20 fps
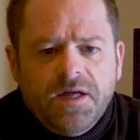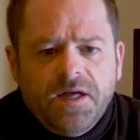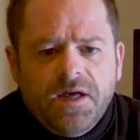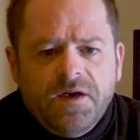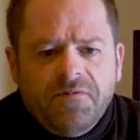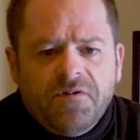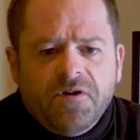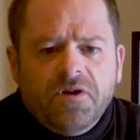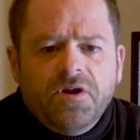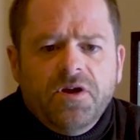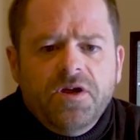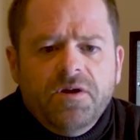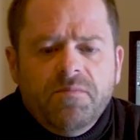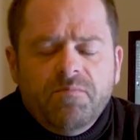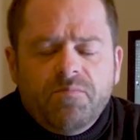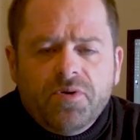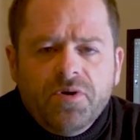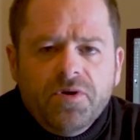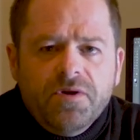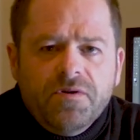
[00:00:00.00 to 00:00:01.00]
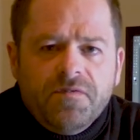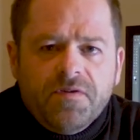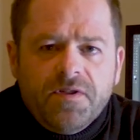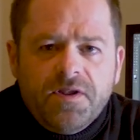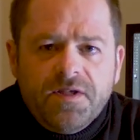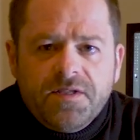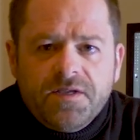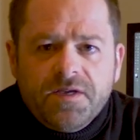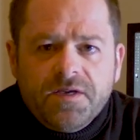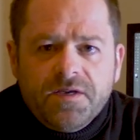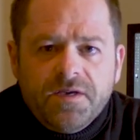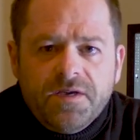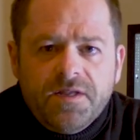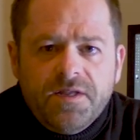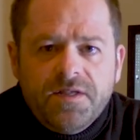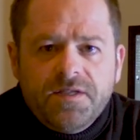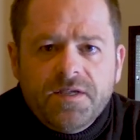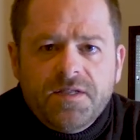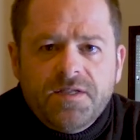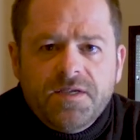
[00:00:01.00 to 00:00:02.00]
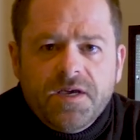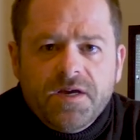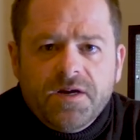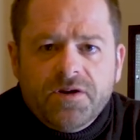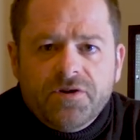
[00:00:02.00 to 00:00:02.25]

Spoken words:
if you're going to improve, you need to take